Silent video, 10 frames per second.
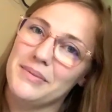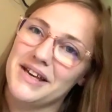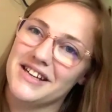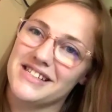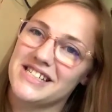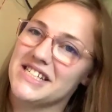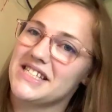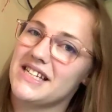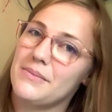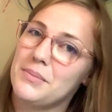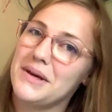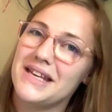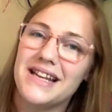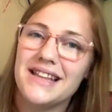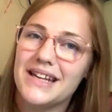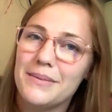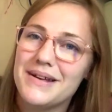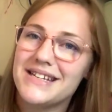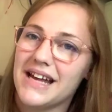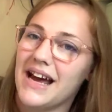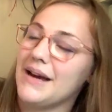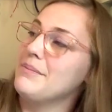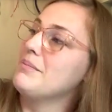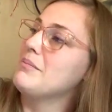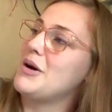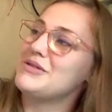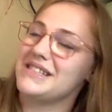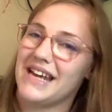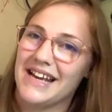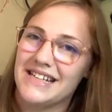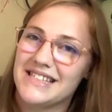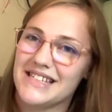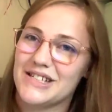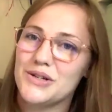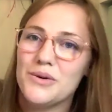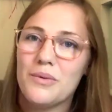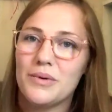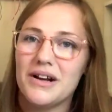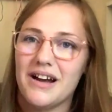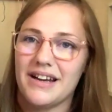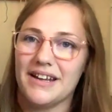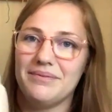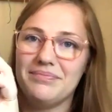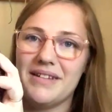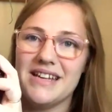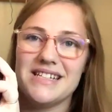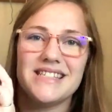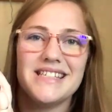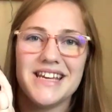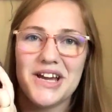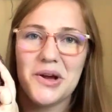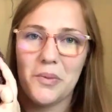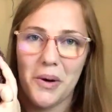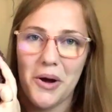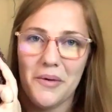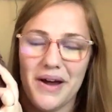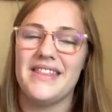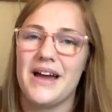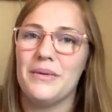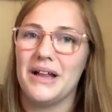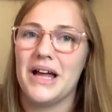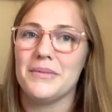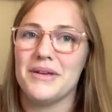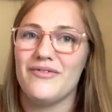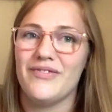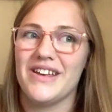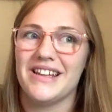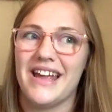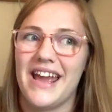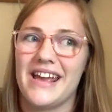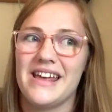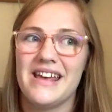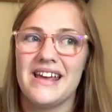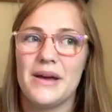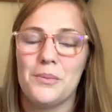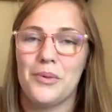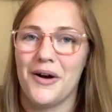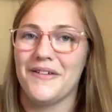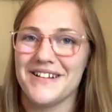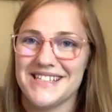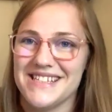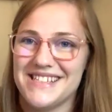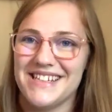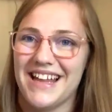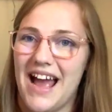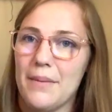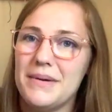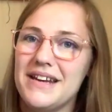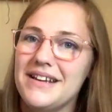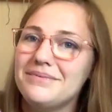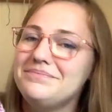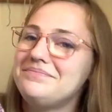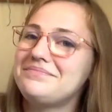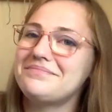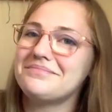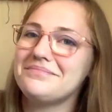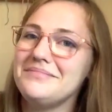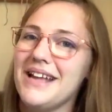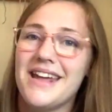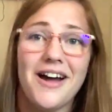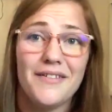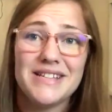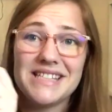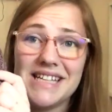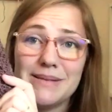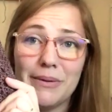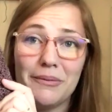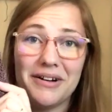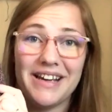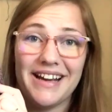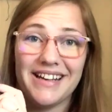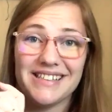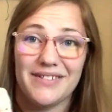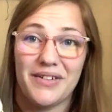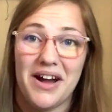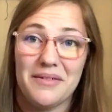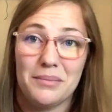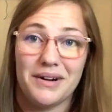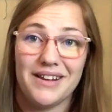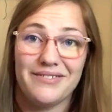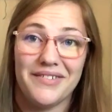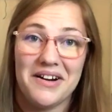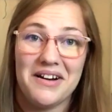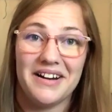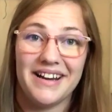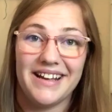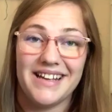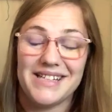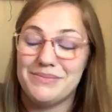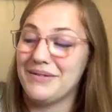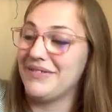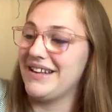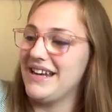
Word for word: be good to just put in a little bit of time most days to work on it and just see it grow. And that will help me feel like progress is still happening. And obviously, it's been working because I've gotten pretty far on it. It's been really